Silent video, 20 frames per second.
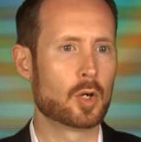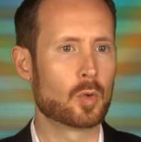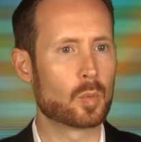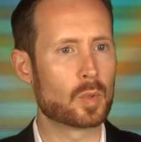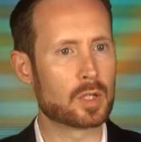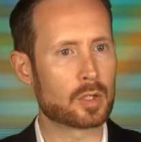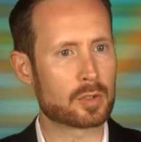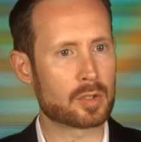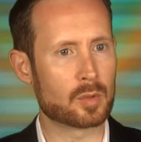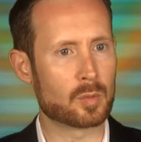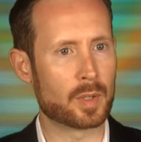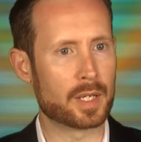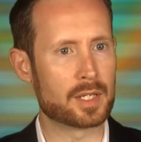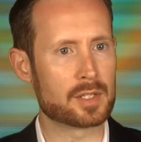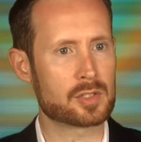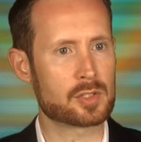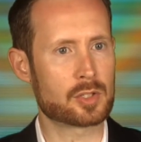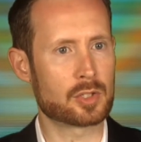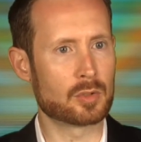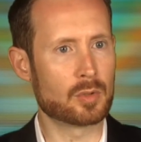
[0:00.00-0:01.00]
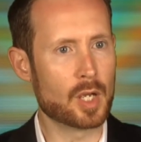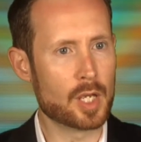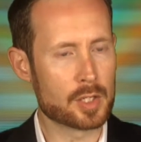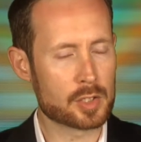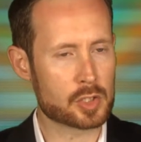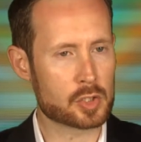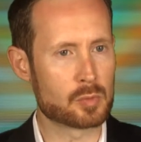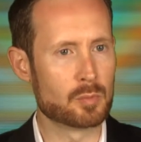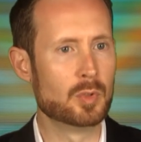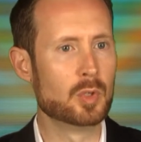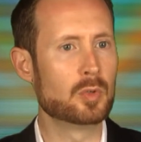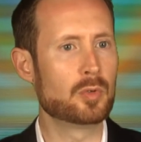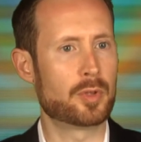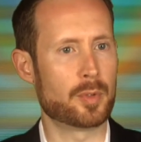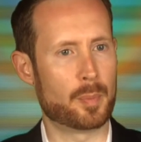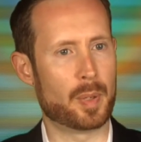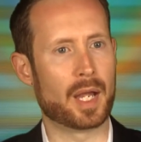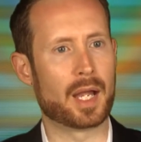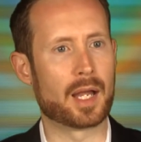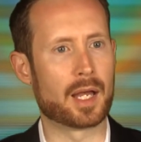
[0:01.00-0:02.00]
We look at ways to smooth
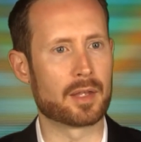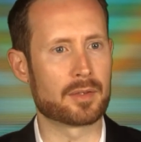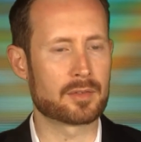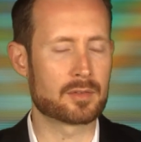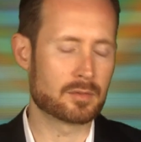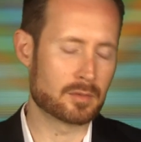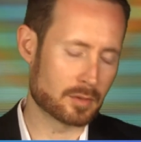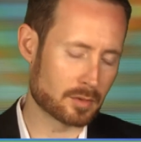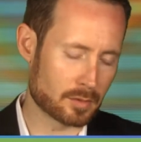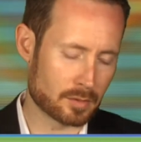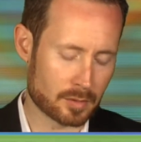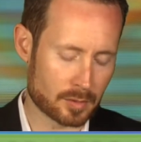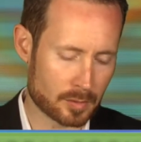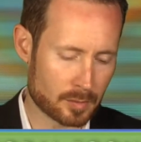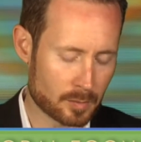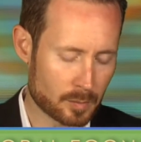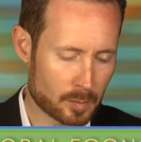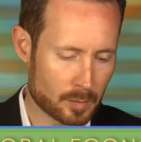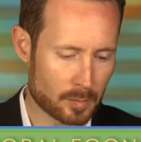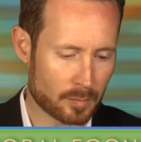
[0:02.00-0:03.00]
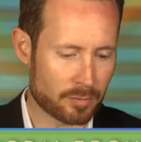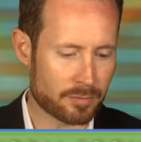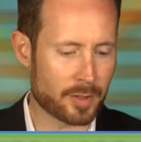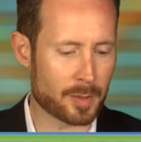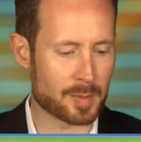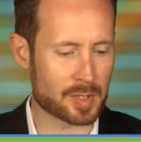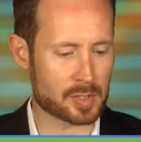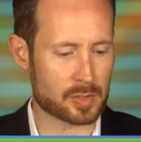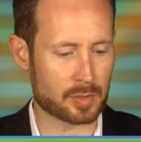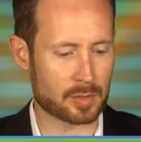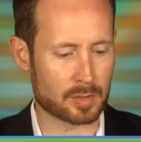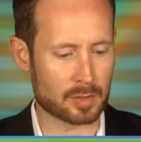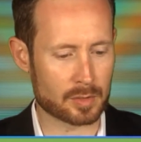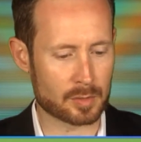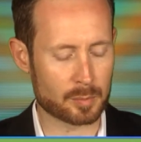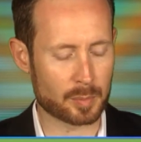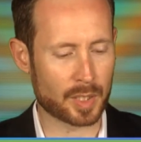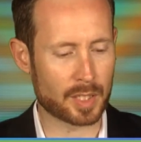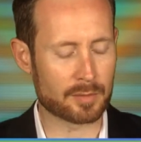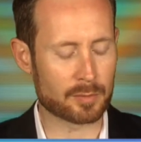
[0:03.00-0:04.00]
the path. Uh, the famous
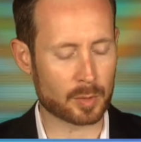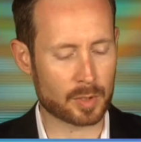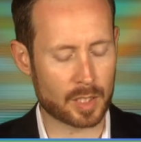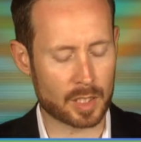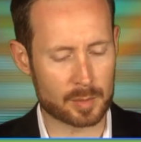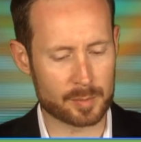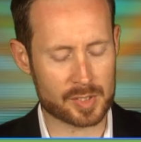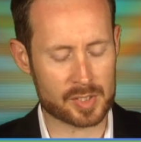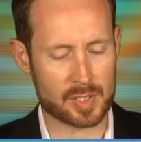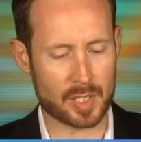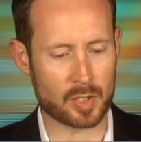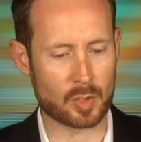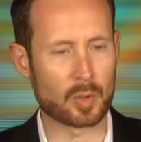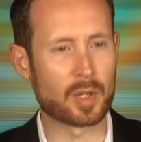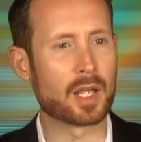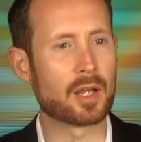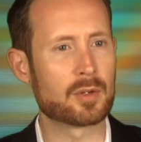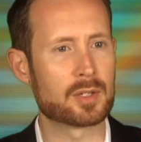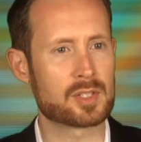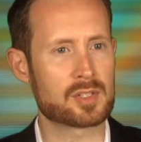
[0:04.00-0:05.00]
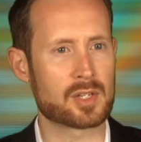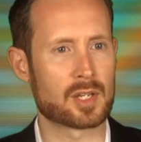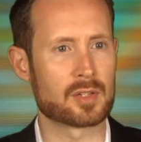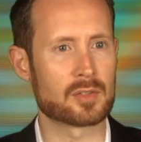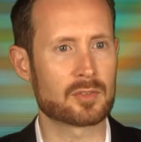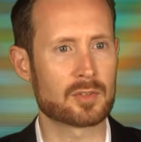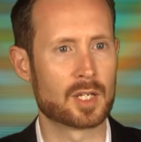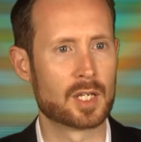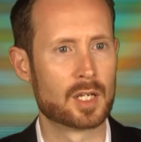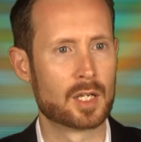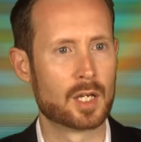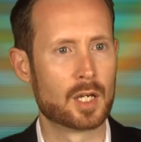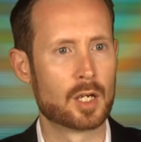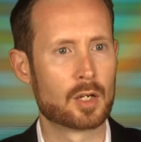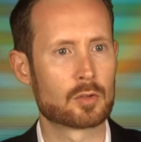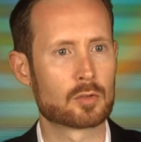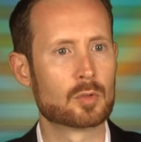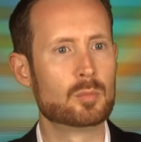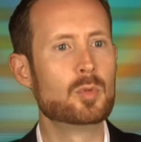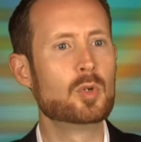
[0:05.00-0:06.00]
uh, behavioral economist Dan Ariely says,
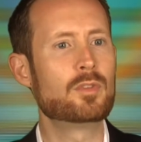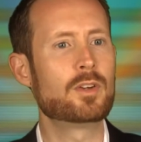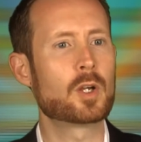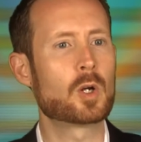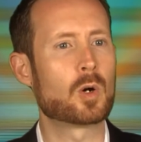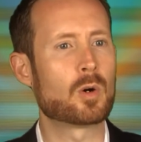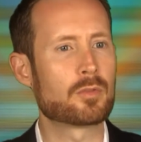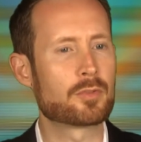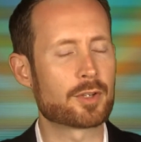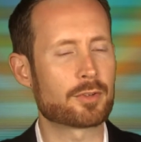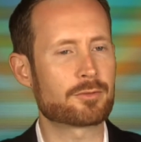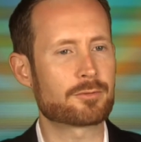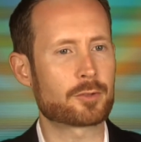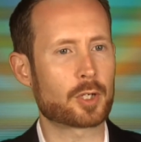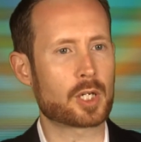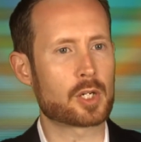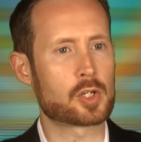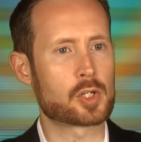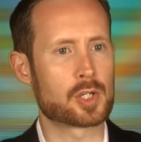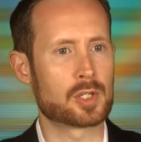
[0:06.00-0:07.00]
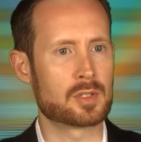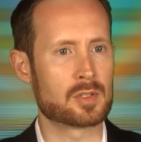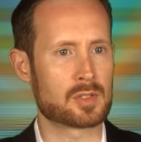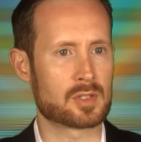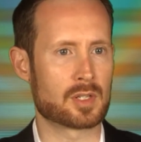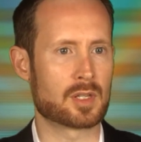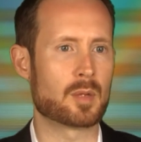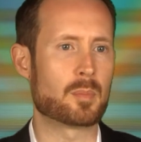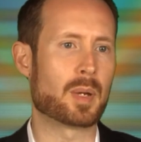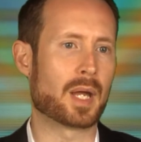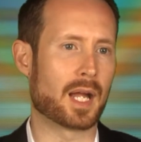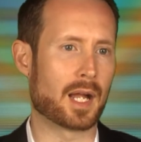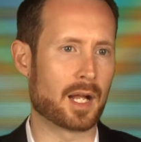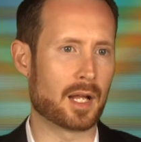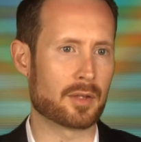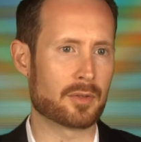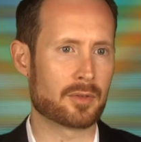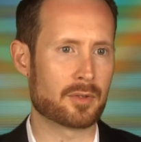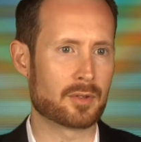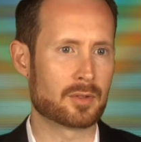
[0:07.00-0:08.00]
removing all of the frictions in the
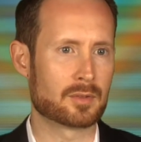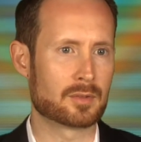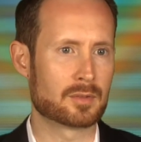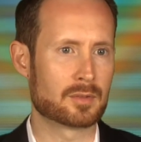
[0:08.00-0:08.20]
path